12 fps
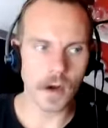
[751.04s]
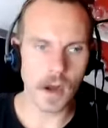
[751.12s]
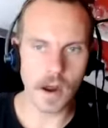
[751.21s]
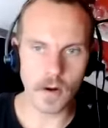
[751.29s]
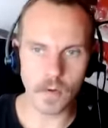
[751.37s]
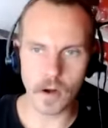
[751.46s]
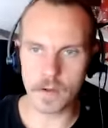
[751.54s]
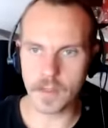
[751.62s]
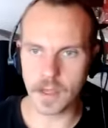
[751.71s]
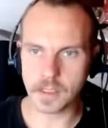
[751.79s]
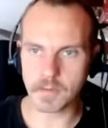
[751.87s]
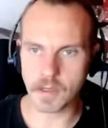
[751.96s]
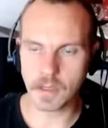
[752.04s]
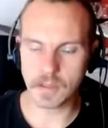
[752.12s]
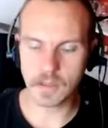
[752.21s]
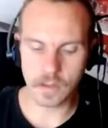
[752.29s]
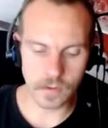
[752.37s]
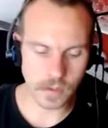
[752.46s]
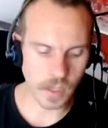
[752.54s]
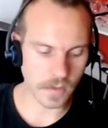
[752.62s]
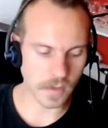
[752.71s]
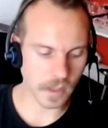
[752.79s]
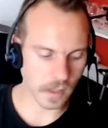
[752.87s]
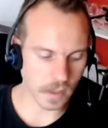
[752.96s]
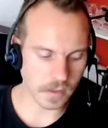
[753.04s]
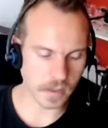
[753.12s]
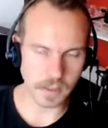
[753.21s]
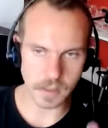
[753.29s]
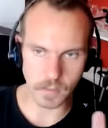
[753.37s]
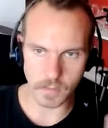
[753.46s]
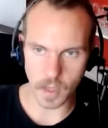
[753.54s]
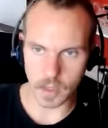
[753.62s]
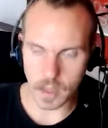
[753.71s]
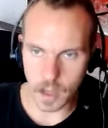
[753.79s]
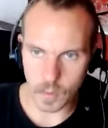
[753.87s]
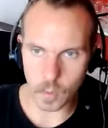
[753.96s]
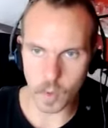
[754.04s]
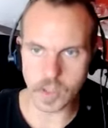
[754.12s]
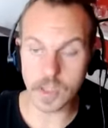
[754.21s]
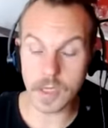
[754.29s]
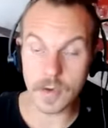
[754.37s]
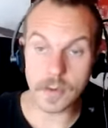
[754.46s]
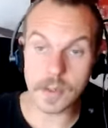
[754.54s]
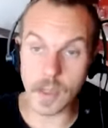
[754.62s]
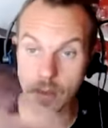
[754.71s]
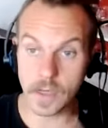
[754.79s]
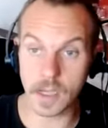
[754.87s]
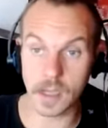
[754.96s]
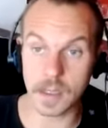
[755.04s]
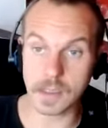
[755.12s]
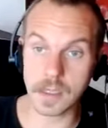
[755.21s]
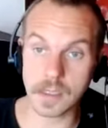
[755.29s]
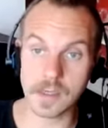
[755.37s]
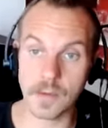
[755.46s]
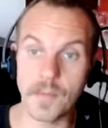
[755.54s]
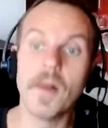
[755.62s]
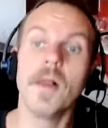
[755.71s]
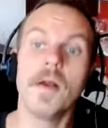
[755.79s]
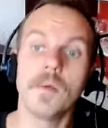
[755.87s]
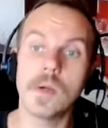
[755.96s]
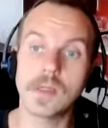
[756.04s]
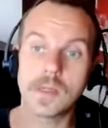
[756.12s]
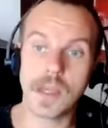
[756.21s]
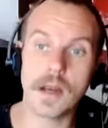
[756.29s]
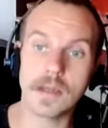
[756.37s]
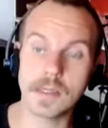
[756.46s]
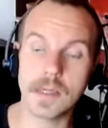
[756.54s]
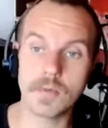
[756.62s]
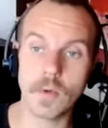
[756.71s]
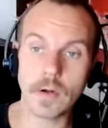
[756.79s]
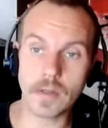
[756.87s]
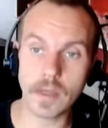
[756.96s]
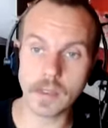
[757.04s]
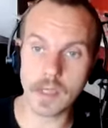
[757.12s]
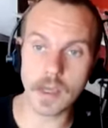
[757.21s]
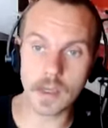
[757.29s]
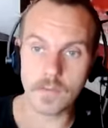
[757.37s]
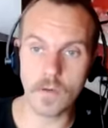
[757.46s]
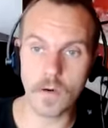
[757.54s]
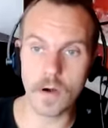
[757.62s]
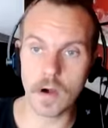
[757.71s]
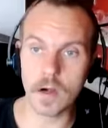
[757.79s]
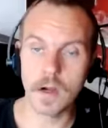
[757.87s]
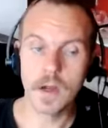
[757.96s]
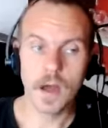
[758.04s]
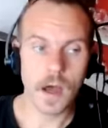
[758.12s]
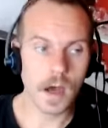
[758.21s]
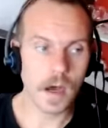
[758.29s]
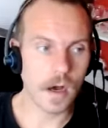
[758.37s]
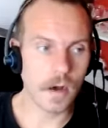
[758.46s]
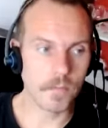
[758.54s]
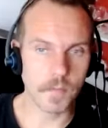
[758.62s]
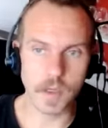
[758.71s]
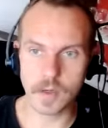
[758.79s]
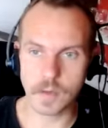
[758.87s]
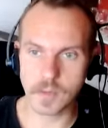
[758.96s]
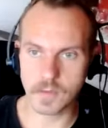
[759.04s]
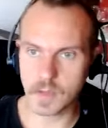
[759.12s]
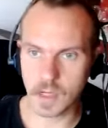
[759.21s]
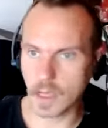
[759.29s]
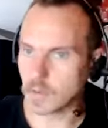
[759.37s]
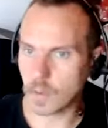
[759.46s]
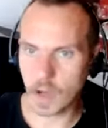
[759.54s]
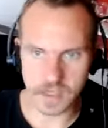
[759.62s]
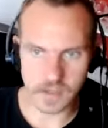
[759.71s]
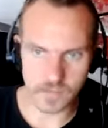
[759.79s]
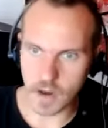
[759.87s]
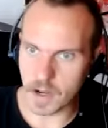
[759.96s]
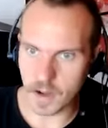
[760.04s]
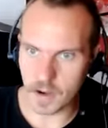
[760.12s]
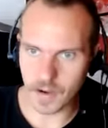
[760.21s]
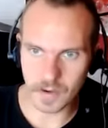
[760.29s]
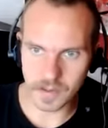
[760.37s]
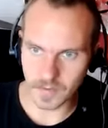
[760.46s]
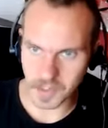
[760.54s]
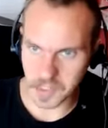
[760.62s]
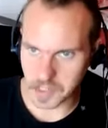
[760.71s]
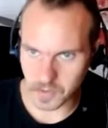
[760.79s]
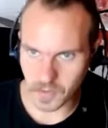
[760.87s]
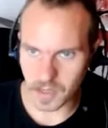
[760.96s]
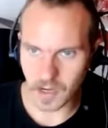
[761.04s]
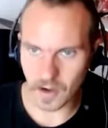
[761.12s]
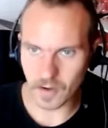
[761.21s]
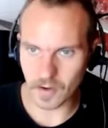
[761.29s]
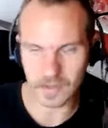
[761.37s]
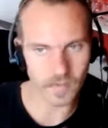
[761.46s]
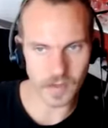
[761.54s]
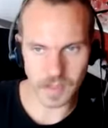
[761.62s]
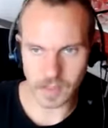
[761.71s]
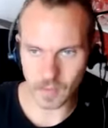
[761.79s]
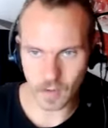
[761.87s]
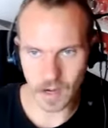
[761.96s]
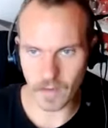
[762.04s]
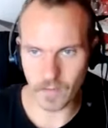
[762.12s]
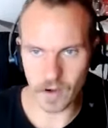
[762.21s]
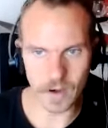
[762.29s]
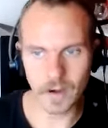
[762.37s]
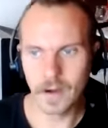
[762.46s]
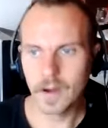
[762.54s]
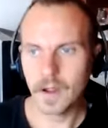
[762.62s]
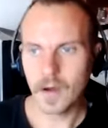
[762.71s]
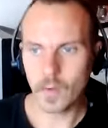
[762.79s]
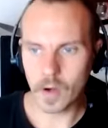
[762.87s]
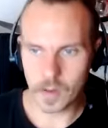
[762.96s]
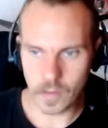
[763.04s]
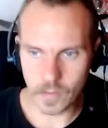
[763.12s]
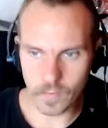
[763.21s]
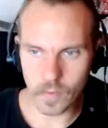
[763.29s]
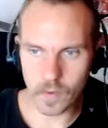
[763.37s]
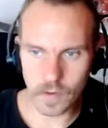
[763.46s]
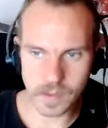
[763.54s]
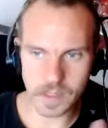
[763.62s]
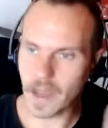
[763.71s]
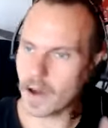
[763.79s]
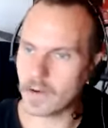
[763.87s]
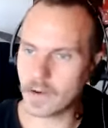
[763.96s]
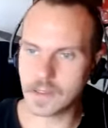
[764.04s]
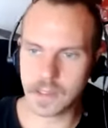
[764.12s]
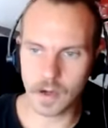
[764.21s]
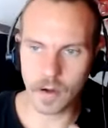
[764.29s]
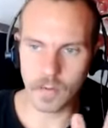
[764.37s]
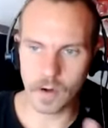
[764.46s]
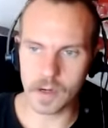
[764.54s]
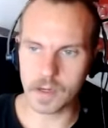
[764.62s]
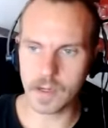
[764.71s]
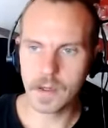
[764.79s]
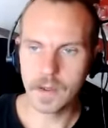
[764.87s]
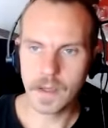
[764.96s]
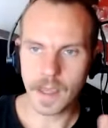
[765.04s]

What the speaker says: How are they expected to check the ticketing system? Like which queues on the ticketing system, which statuses, what are they checking for in terms of ConnectWise, red arrows versus green arrows versus whatever? What are the rules? How does it all work?